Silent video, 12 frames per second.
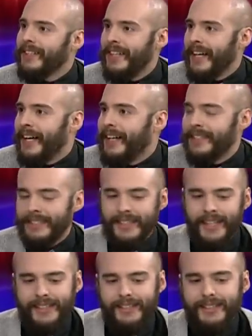Yeah, it's
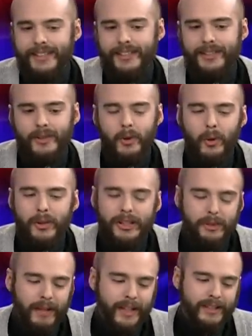not just
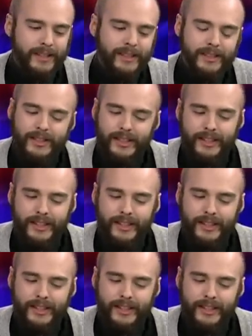correspondence,